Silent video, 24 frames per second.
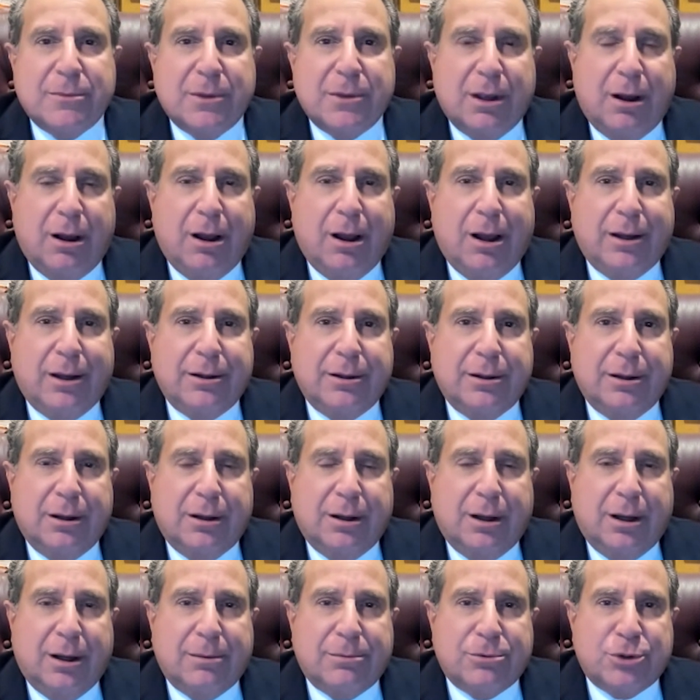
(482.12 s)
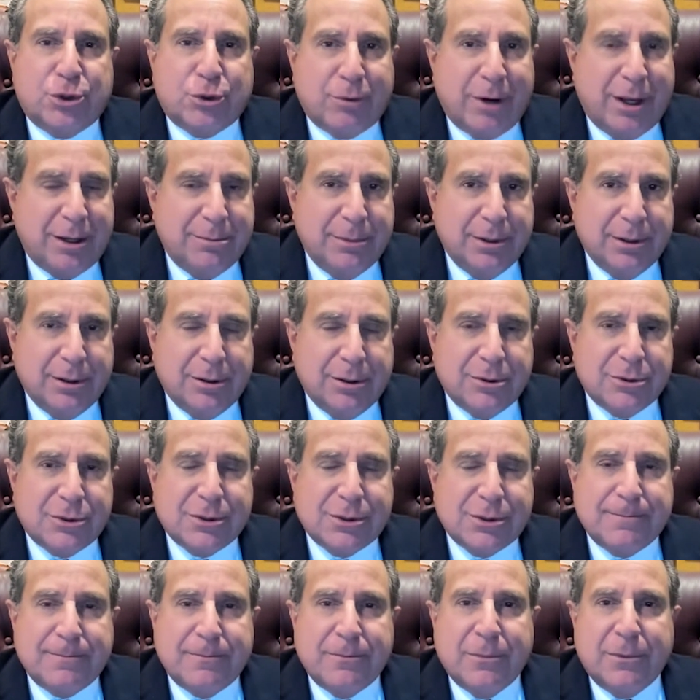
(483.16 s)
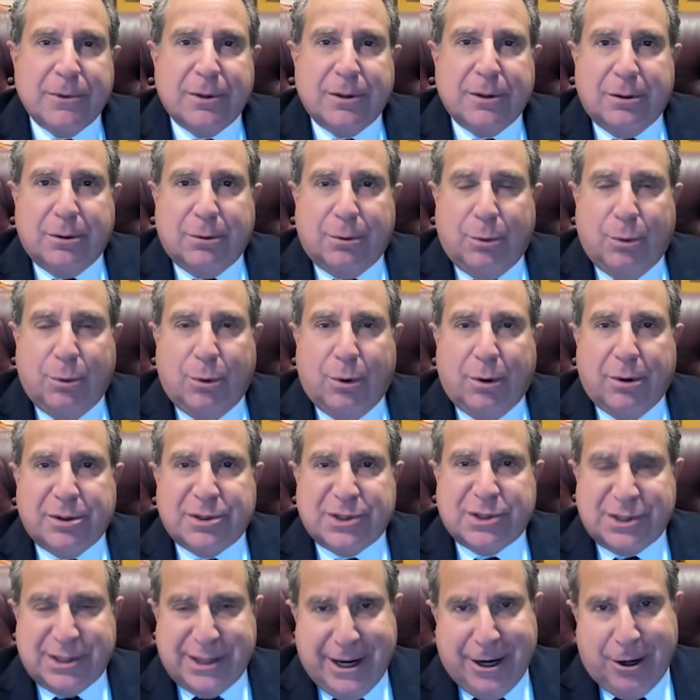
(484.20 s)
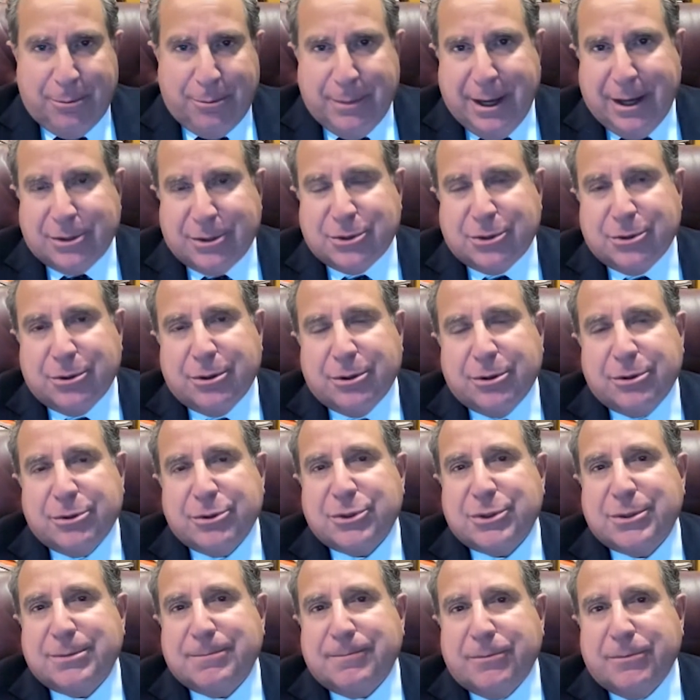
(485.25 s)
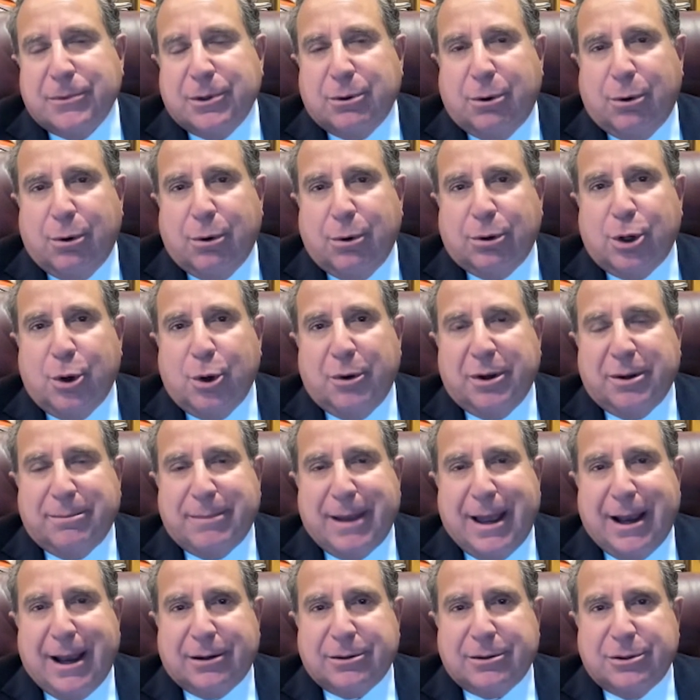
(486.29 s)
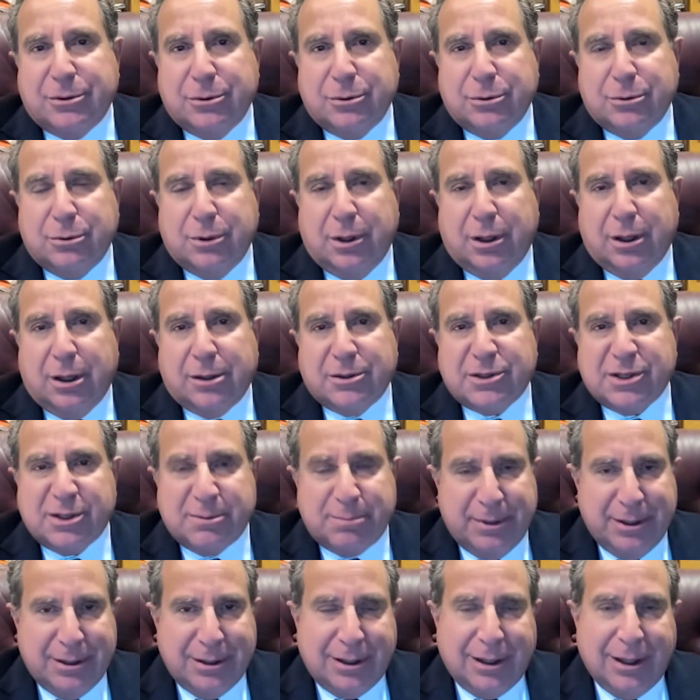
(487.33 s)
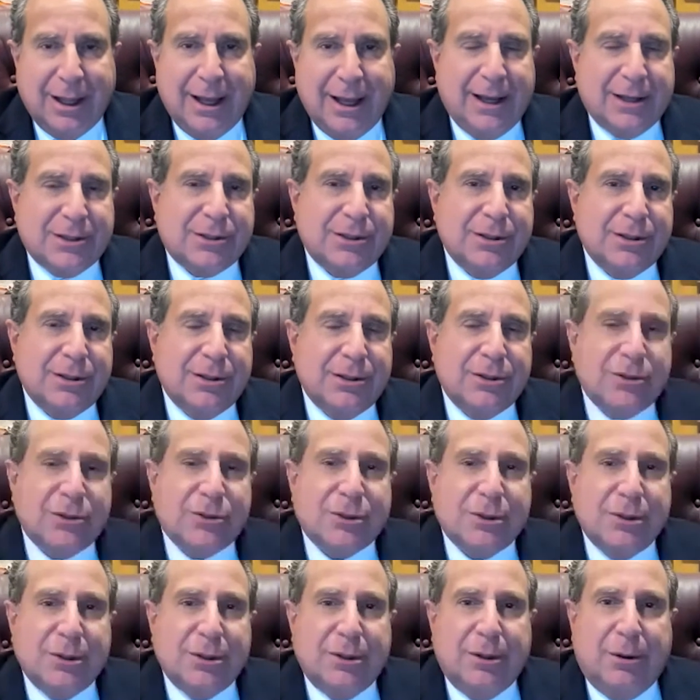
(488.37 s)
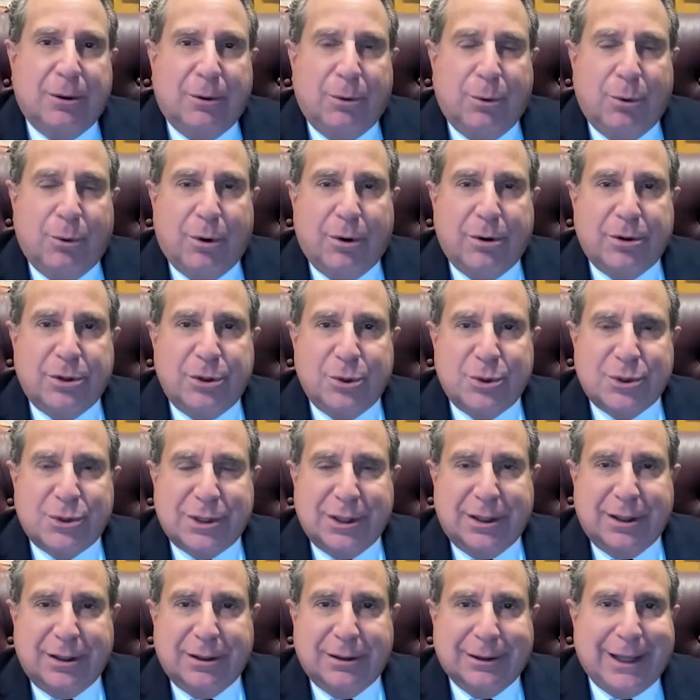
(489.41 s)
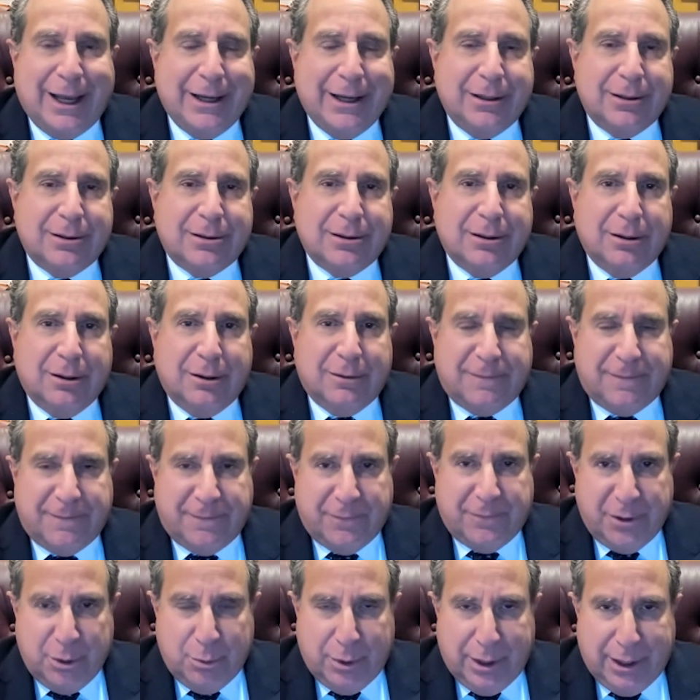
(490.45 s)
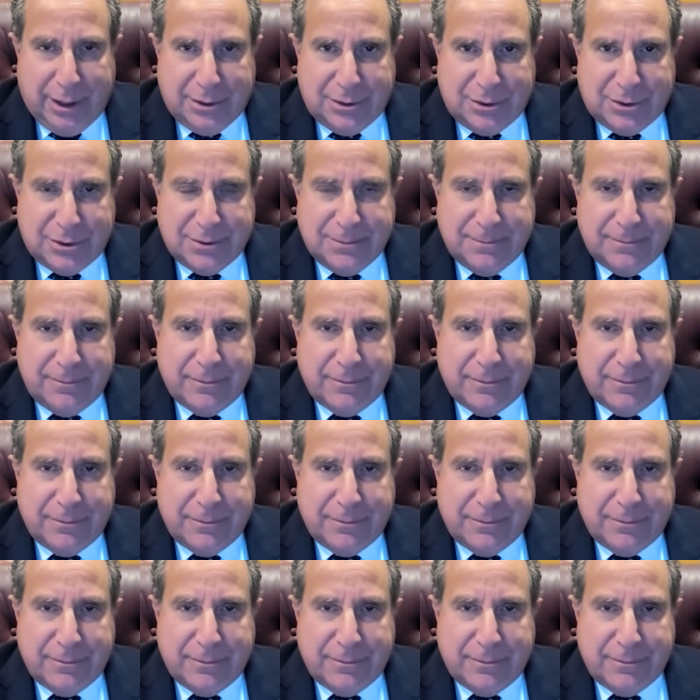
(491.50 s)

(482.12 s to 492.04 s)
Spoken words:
on treadmills or Stairmasters, or going back to spin classes or using light free weights.